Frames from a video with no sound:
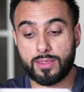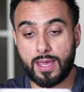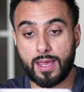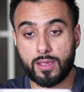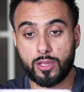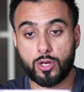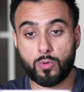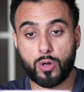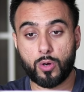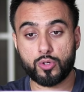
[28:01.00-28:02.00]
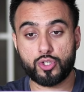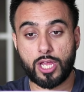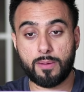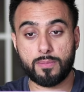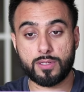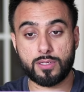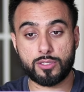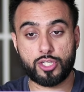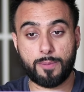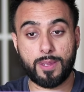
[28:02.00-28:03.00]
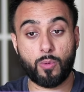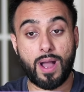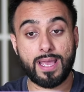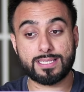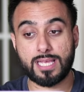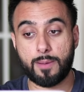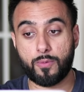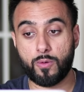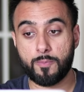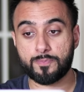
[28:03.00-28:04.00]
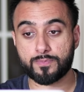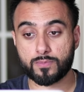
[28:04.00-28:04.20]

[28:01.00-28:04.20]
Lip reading: the EURJPY example,